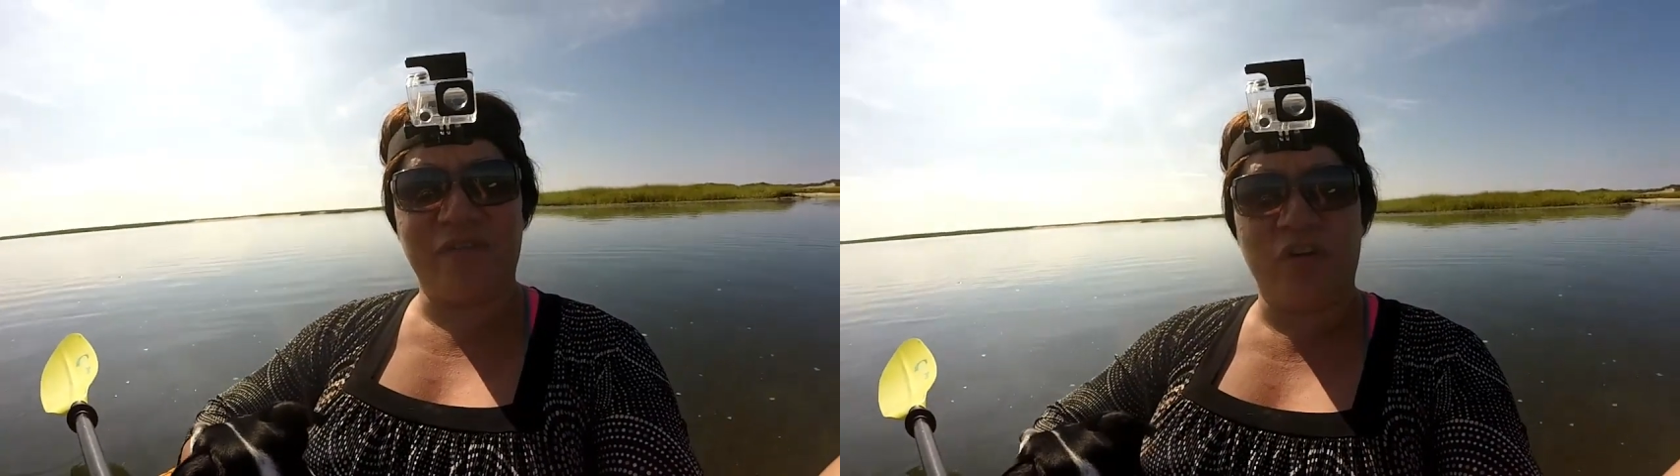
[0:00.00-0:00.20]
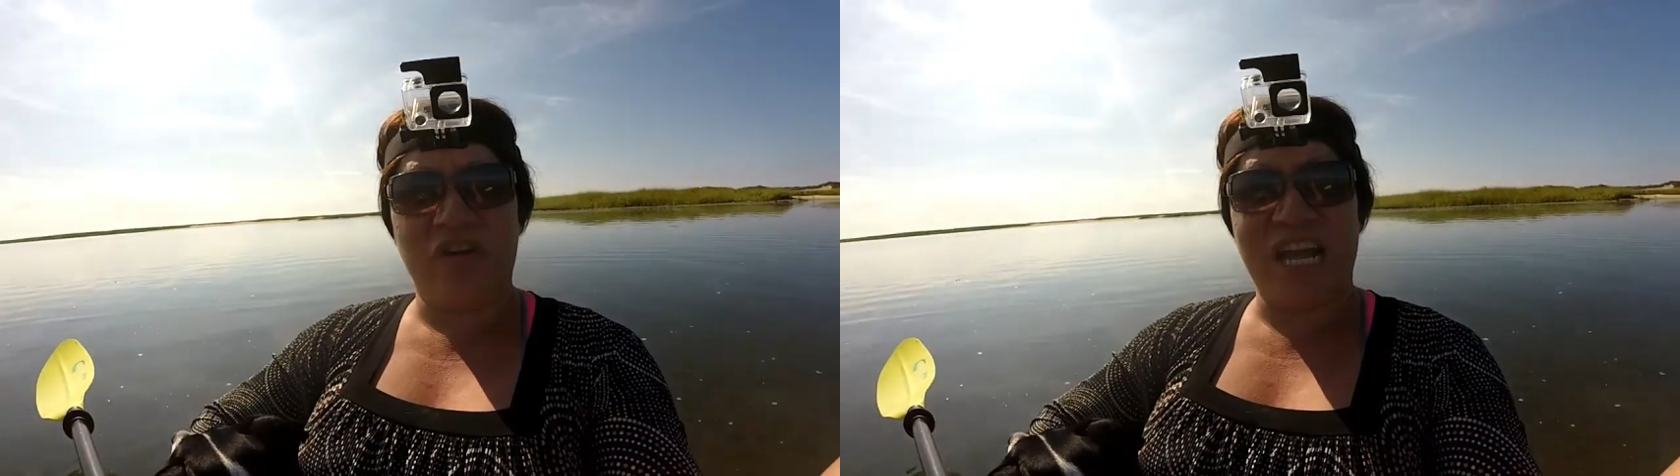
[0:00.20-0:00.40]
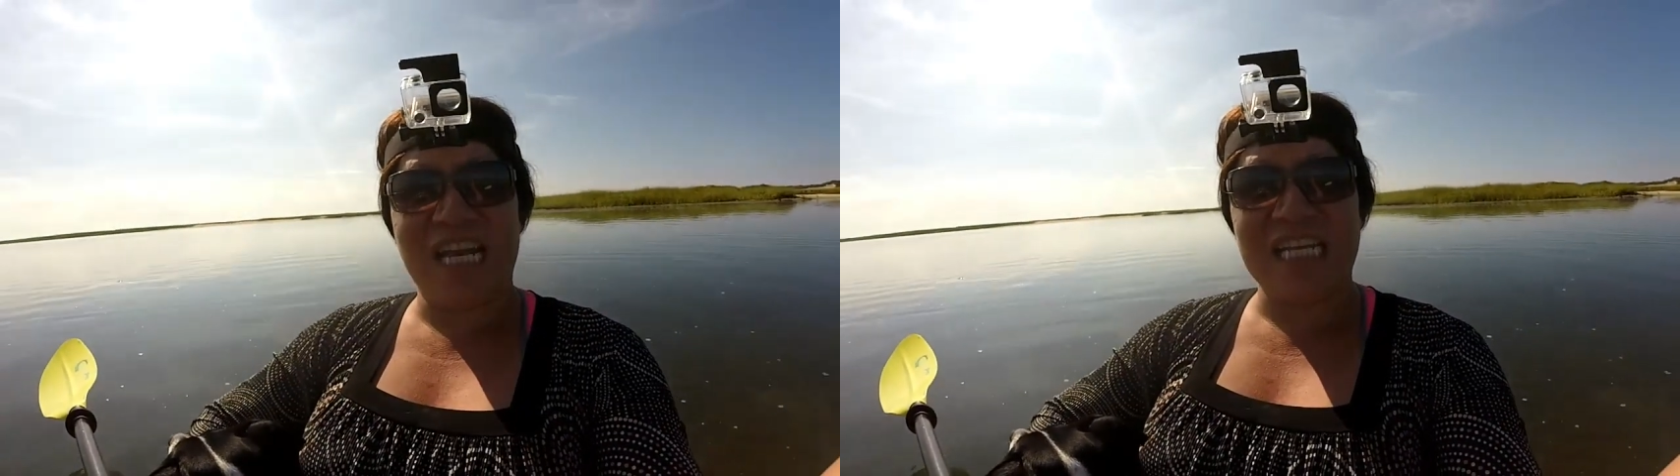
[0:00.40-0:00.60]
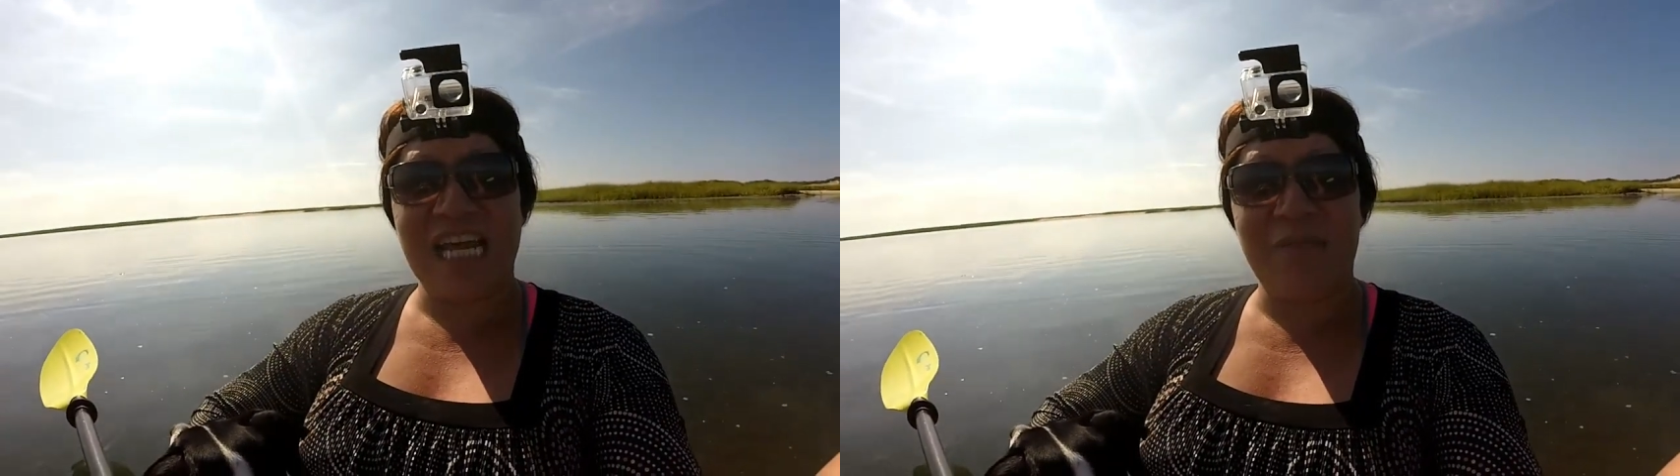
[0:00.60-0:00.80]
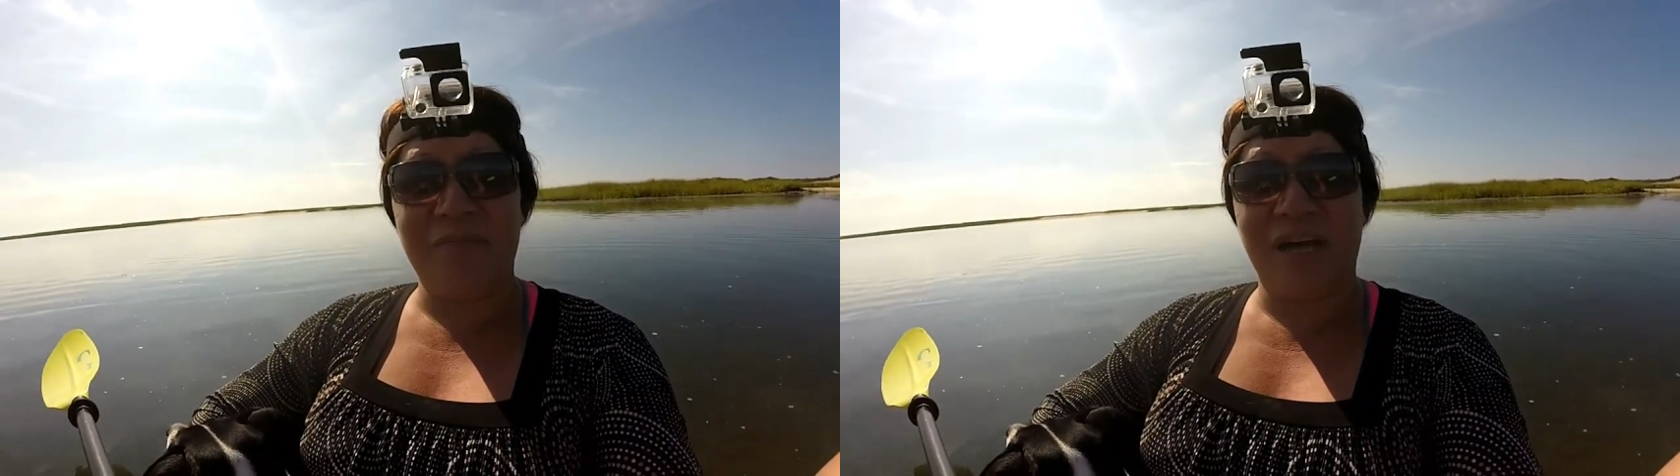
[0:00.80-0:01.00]
for
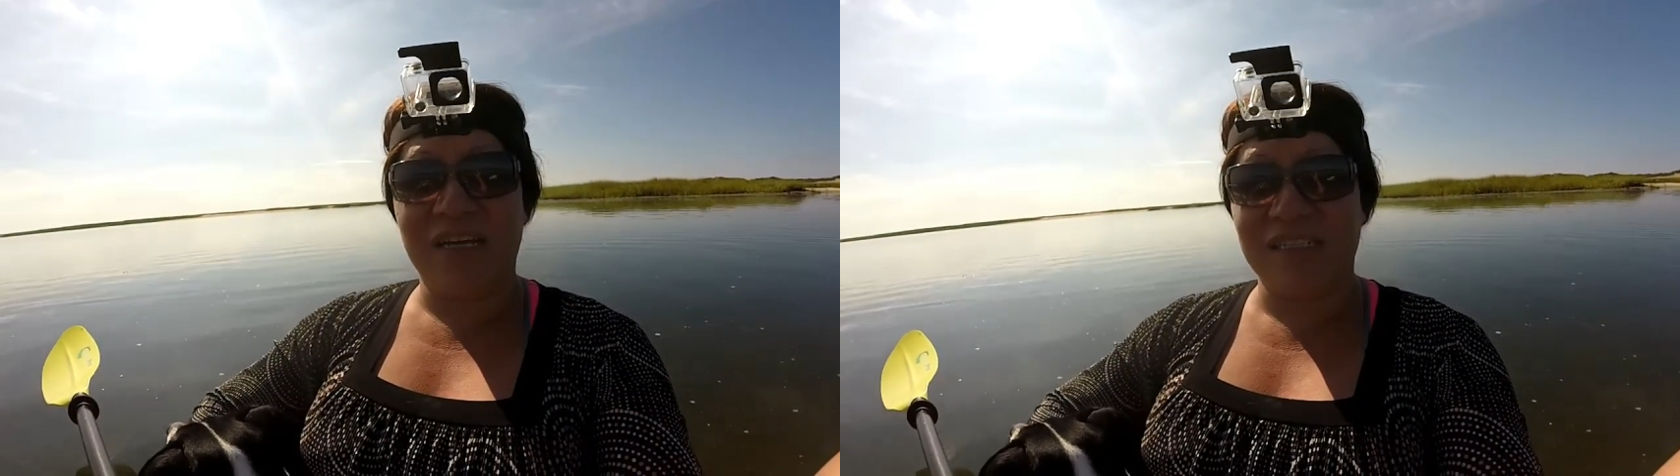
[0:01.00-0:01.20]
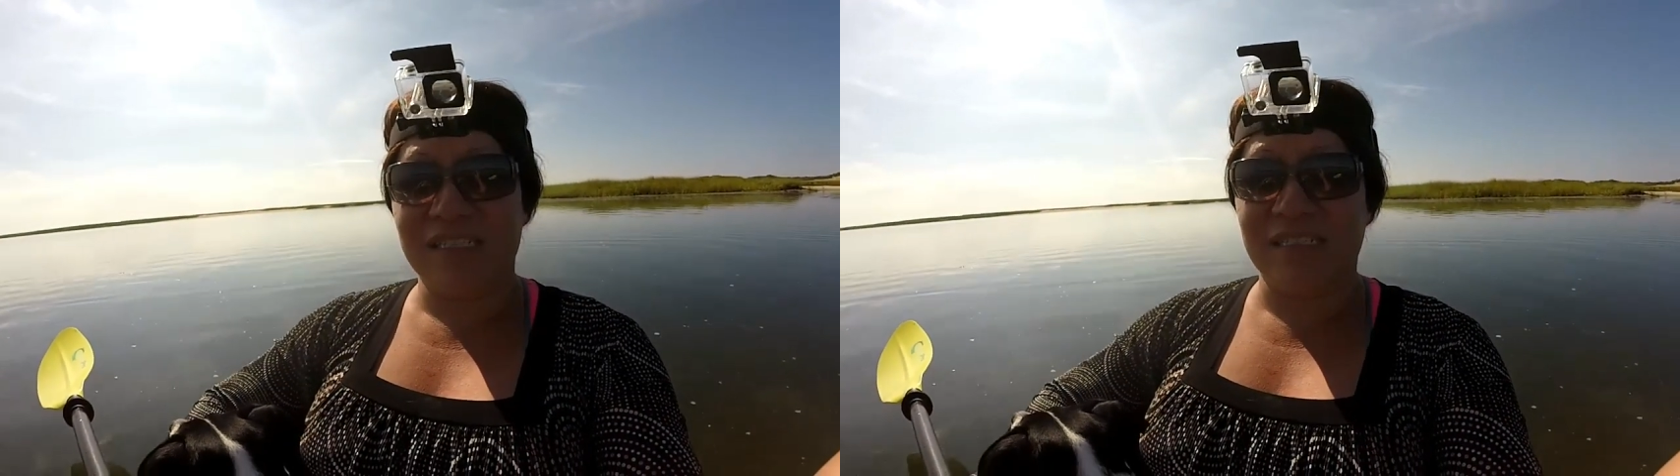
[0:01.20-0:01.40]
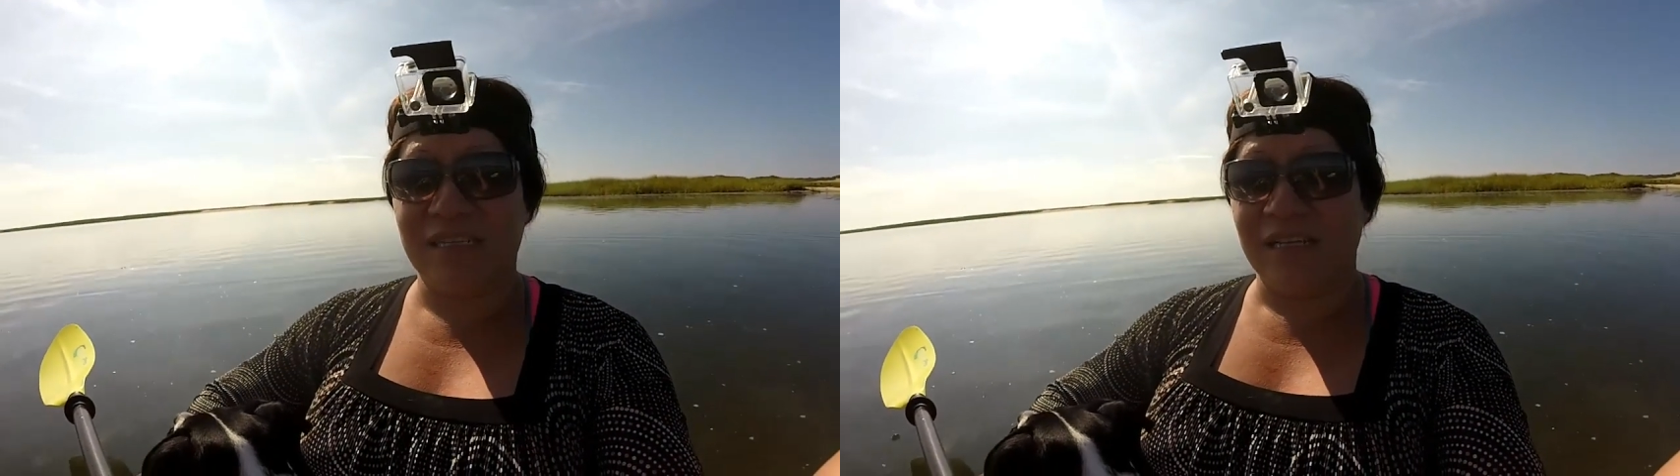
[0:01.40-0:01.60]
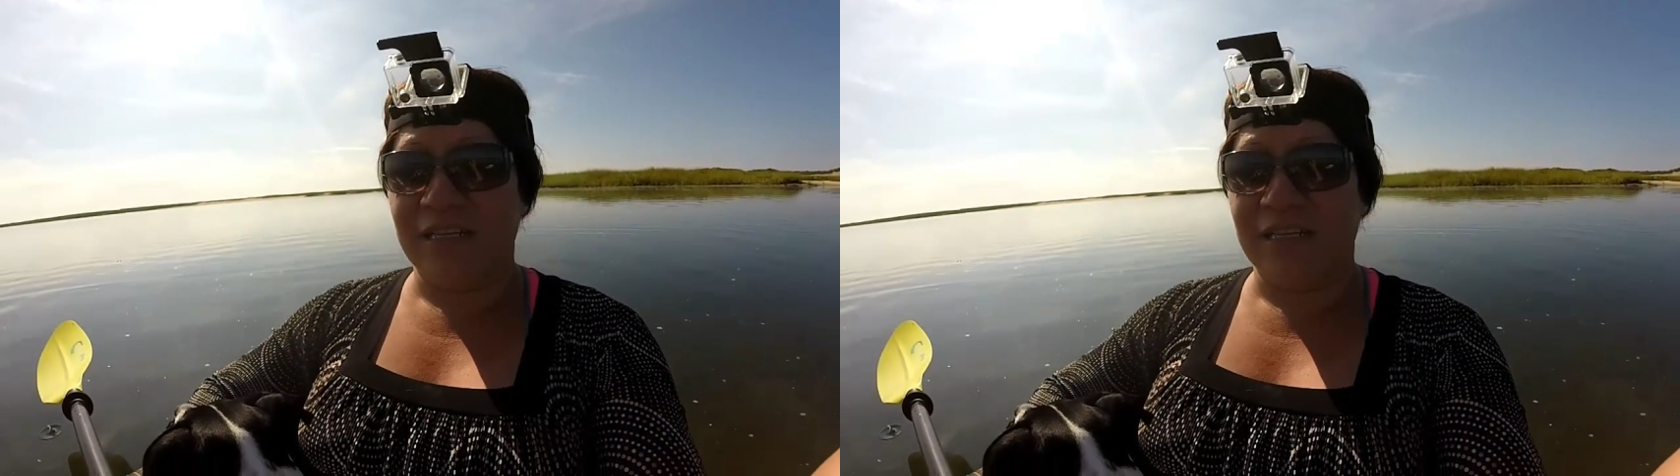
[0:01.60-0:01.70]
99 bucks,